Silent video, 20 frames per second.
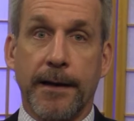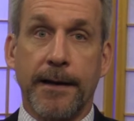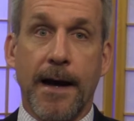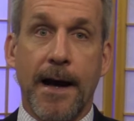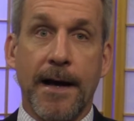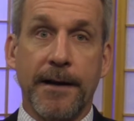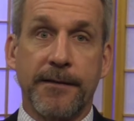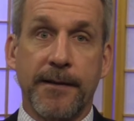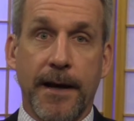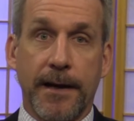
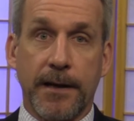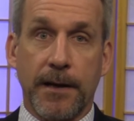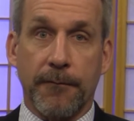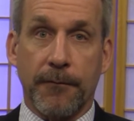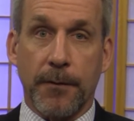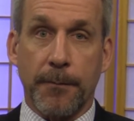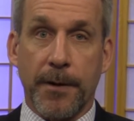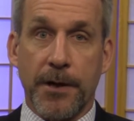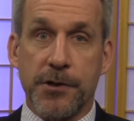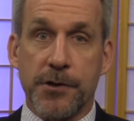contact
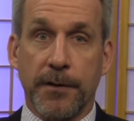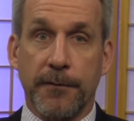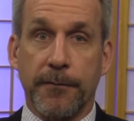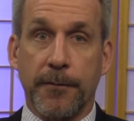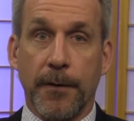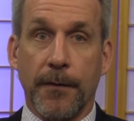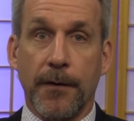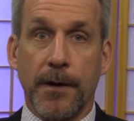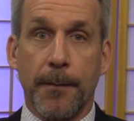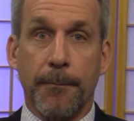information
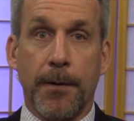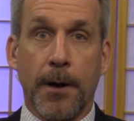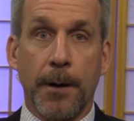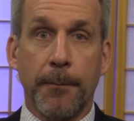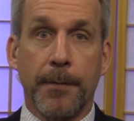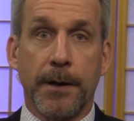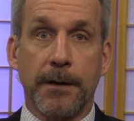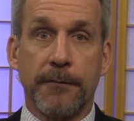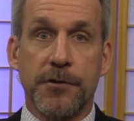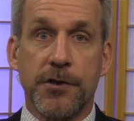for the
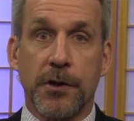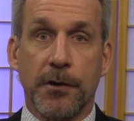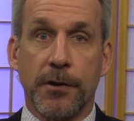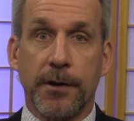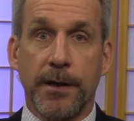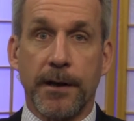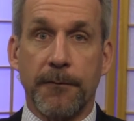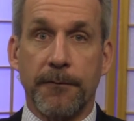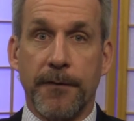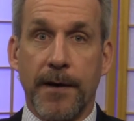Department of
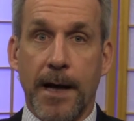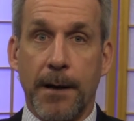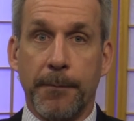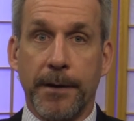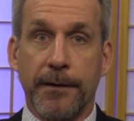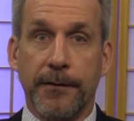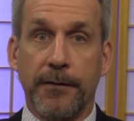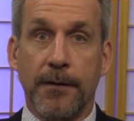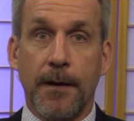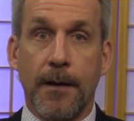Children and
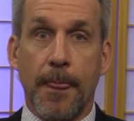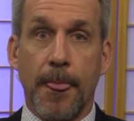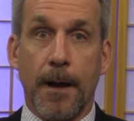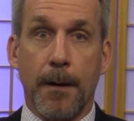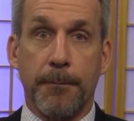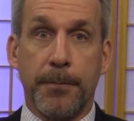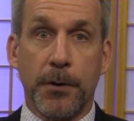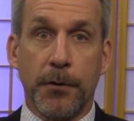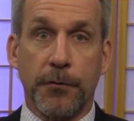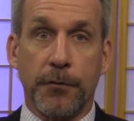Families
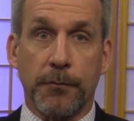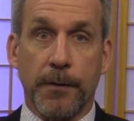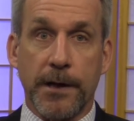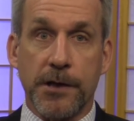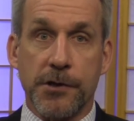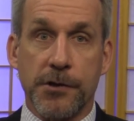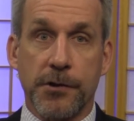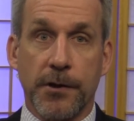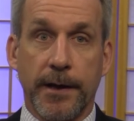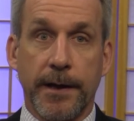Abuse
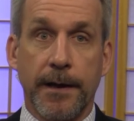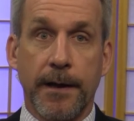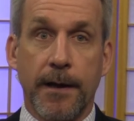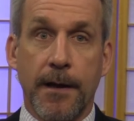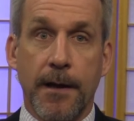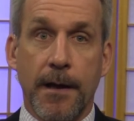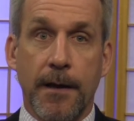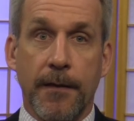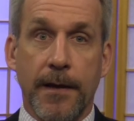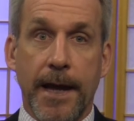Registry,
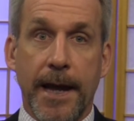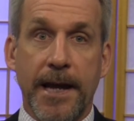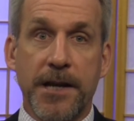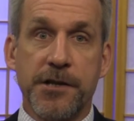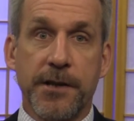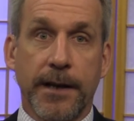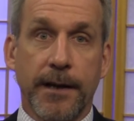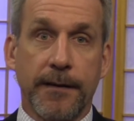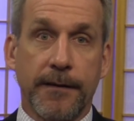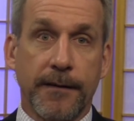the
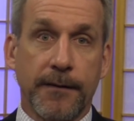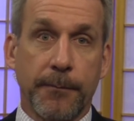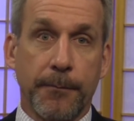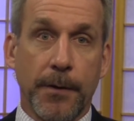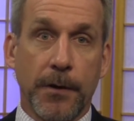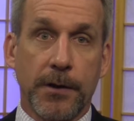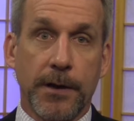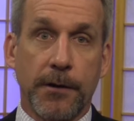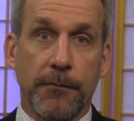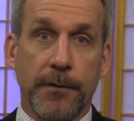Aging and
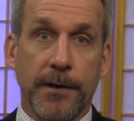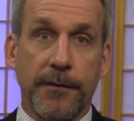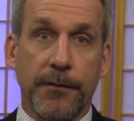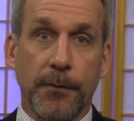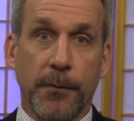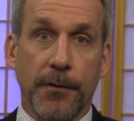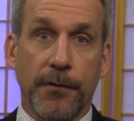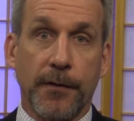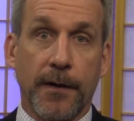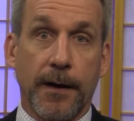Disability
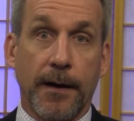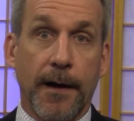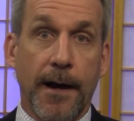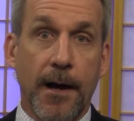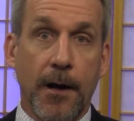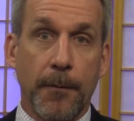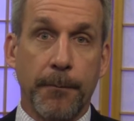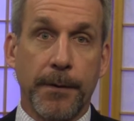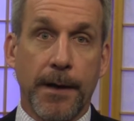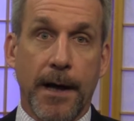Resource Center
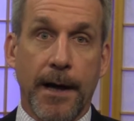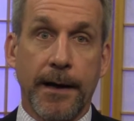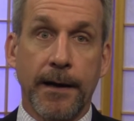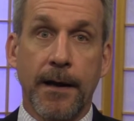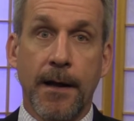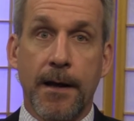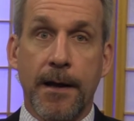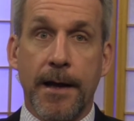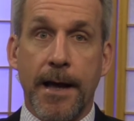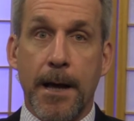Helpline,
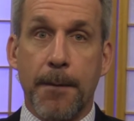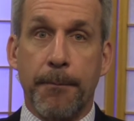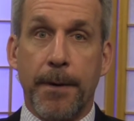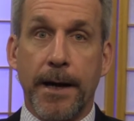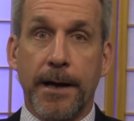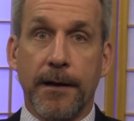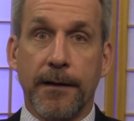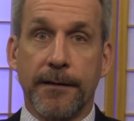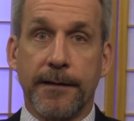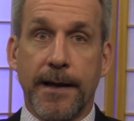and
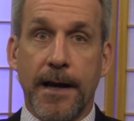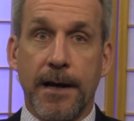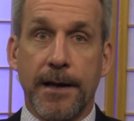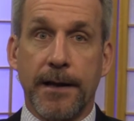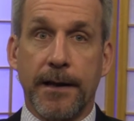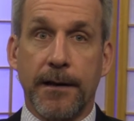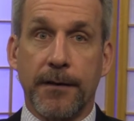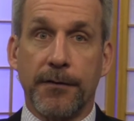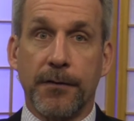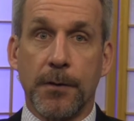Pinellas County
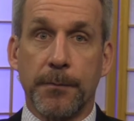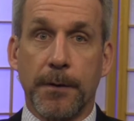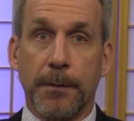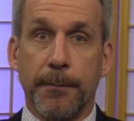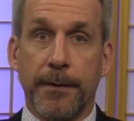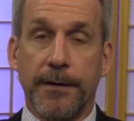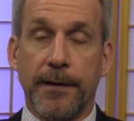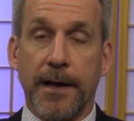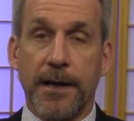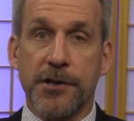Consumer
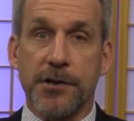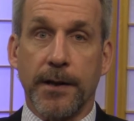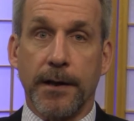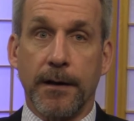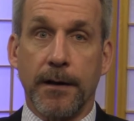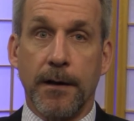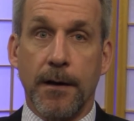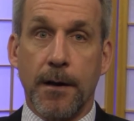Protection.